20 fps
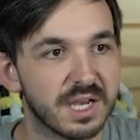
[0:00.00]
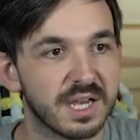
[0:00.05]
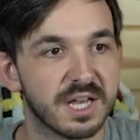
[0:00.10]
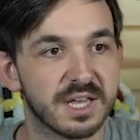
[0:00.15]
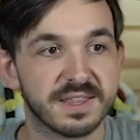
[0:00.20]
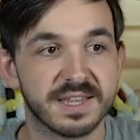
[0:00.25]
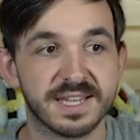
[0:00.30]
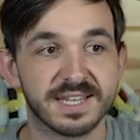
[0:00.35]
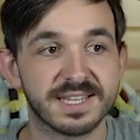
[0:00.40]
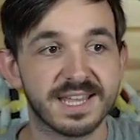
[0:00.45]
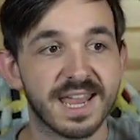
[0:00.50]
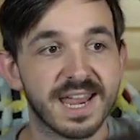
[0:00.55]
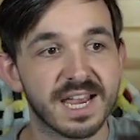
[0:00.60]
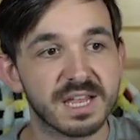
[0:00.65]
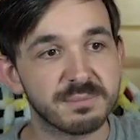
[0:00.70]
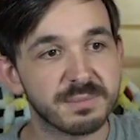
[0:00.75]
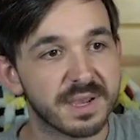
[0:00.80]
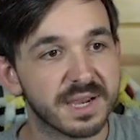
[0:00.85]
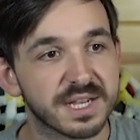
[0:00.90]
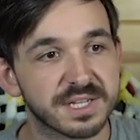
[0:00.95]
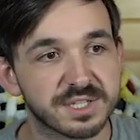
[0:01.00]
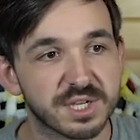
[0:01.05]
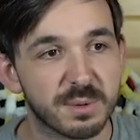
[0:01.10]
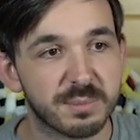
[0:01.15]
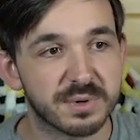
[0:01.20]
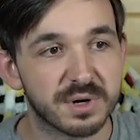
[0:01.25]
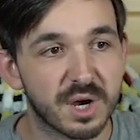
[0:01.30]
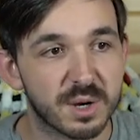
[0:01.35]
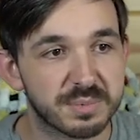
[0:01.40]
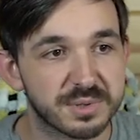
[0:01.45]
They can't make its
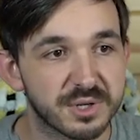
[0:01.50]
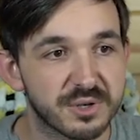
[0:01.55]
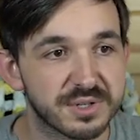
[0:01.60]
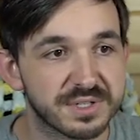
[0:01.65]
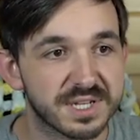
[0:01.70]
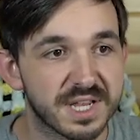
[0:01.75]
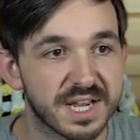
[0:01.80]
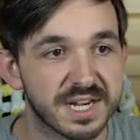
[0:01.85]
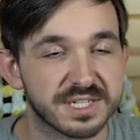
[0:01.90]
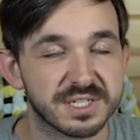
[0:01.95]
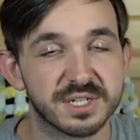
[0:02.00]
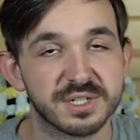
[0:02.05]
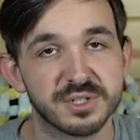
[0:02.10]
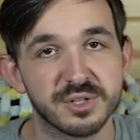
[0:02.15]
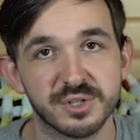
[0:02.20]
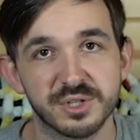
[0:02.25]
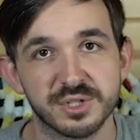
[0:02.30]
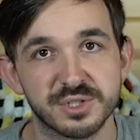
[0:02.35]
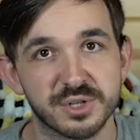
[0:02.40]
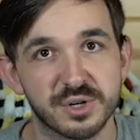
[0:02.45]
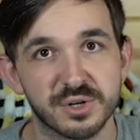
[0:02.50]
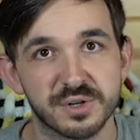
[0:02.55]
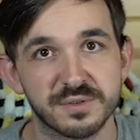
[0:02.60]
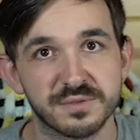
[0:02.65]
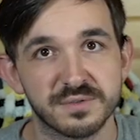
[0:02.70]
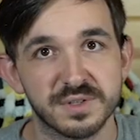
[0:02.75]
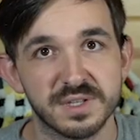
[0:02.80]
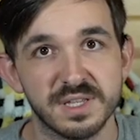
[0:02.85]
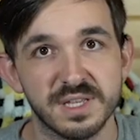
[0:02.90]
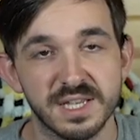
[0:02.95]
opportunity attacks until the start of
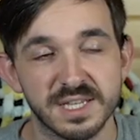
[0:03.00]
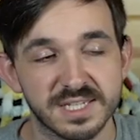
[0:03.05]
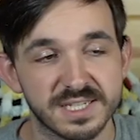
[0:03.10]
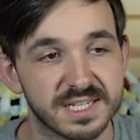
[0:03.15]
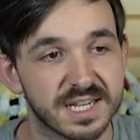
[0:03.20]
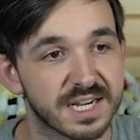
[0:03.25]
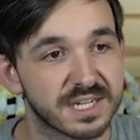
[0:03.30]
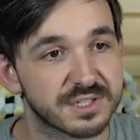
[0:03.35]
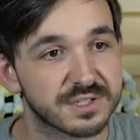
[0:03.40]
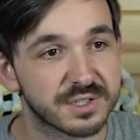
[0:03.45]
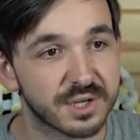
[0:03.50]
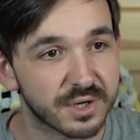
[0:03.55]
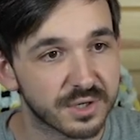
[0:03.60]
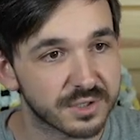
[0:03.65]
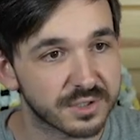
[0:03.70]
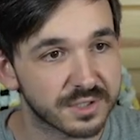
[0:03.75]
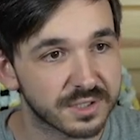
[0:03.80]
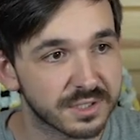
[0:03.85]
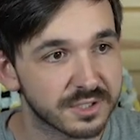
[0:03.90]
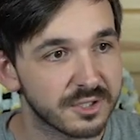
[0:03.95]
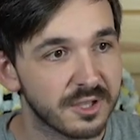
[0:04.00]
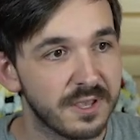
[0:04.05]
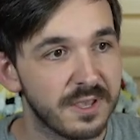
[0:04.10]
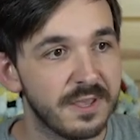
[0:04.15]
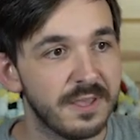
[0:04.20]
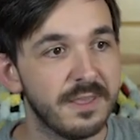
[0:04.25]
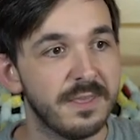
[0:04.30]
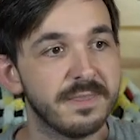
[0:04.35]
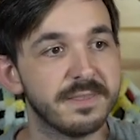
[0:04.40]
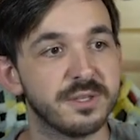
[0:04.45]
its next turn.
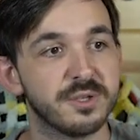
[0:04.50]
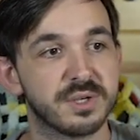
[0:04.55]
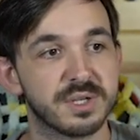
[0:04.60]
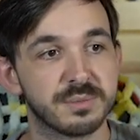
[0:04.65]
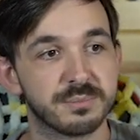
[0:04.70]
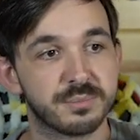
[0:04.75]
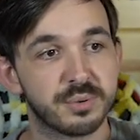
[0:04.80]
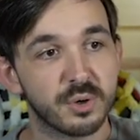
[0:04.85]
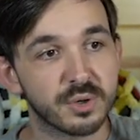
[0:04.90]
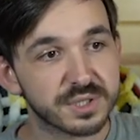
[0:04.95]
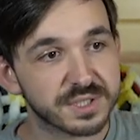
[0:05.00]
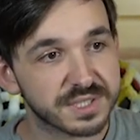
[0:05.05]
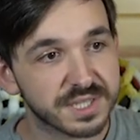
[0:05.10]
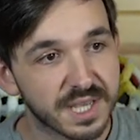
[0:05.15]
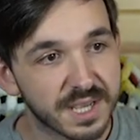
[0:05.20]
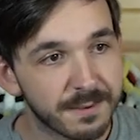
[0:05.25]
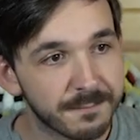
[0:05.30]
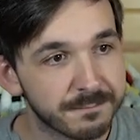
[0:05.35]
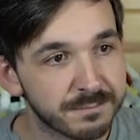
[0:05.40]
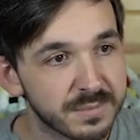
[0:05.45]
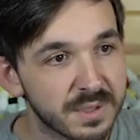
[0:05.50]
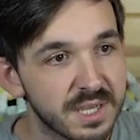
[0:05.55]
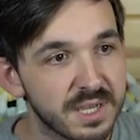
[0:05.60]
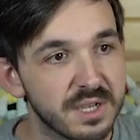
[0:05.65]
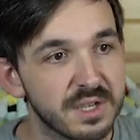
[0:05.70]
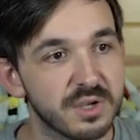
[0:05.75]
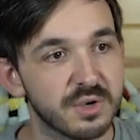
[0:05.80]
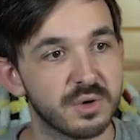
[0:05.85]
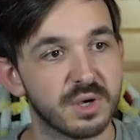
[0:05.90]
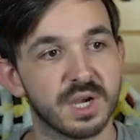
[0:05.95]
You can push them.
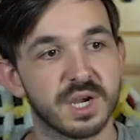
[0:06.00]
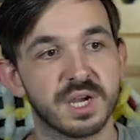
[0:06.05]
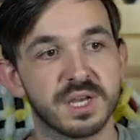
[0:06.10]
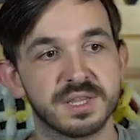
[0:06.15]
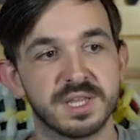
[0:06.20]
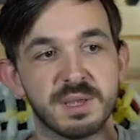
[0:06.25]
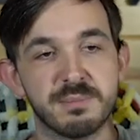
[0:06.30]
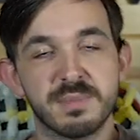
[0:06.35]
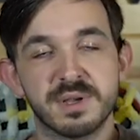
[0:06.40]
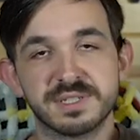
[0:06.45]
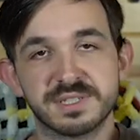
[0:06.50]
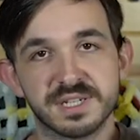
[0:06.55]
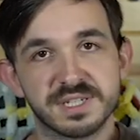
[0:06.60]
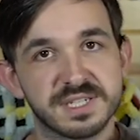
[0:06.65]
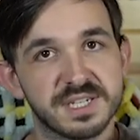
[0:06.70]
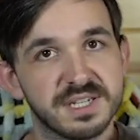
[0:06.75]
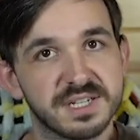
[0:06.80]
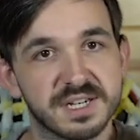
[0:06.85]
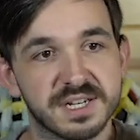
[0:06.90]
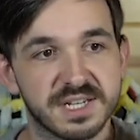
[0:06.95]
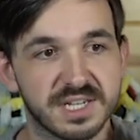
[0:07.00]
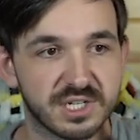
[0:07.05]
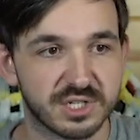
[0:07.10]
They must succeed on a